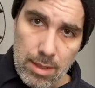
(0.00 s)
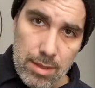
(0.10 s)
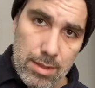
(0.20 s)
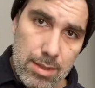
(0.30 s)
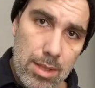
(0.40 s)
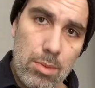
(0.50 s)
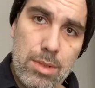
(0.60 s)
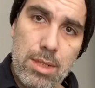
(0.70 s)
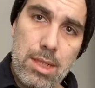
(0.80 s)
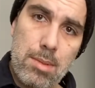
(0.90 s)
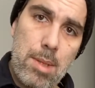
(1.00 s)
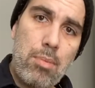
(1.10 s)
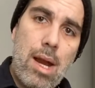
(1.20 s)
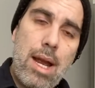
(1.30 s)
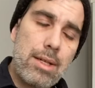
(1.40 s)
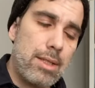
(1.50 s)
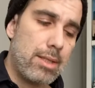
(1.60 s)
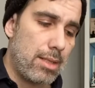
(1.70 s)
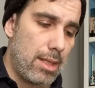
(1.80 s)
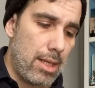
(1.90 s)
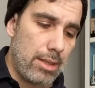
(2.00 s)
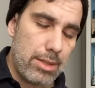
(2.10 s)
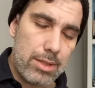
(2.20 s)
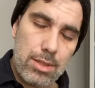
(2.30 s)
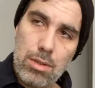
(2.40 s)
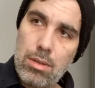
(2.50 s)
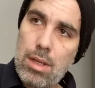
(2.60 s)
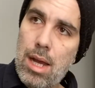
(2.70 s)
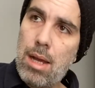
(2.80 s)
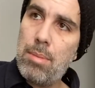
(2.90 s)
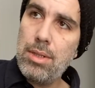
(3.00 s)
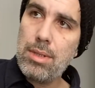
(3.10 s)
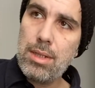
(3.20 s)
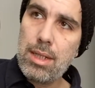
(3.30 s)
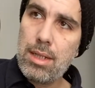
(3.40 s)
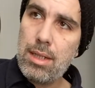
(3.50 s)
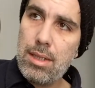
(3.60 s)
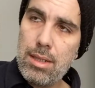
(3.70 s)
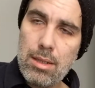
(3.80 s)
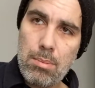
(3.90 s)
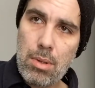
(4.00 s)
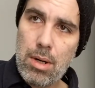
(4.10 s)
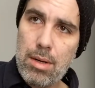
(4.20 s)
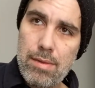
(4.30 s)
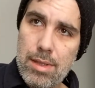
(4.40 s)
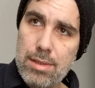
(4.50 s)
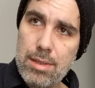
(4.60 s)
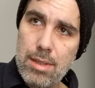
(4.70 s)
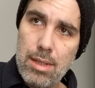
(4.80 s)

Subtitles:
These sequences needs to be practiced and listened to a lot, but you can take any little part of this